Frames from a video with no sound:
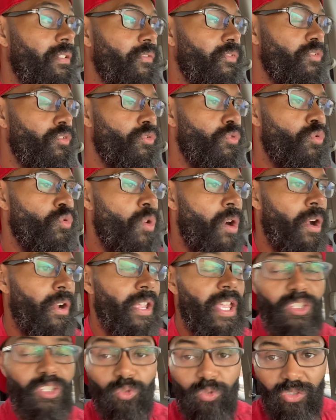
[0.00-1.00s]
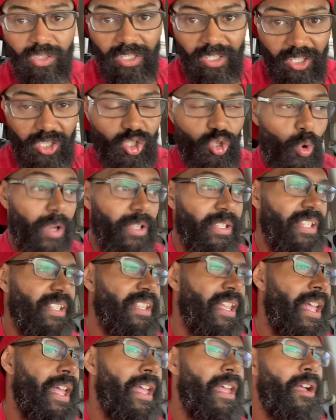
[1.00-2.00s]
You are interested in joining
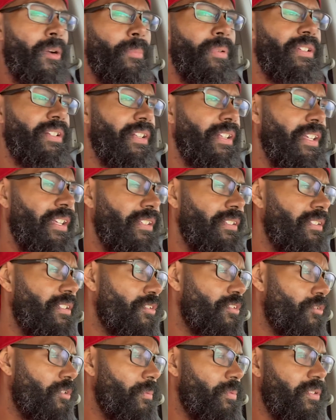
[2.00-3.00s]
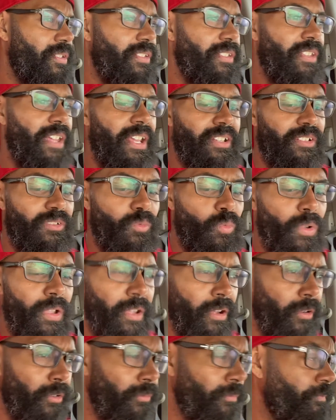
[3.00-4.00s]
that, I'll put a link in the description to that as
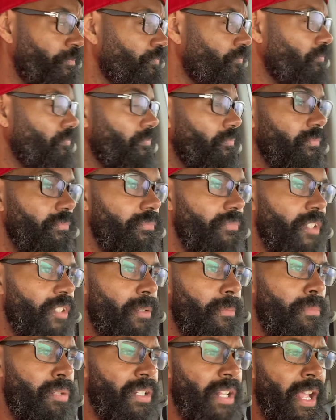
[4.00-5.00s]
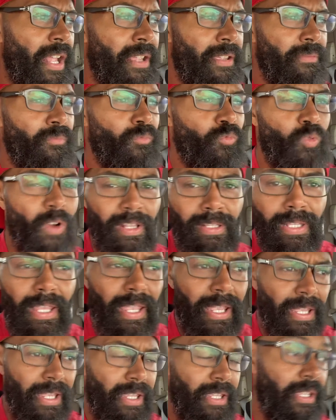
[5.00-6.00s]
well. But I run
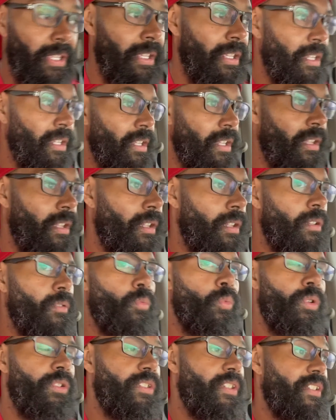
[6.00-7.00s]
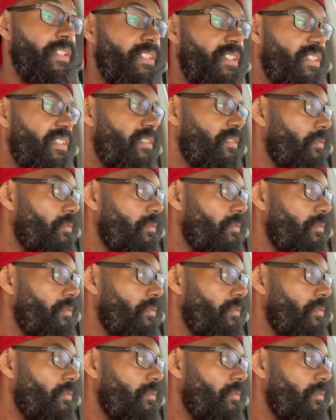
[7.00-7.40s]
that which is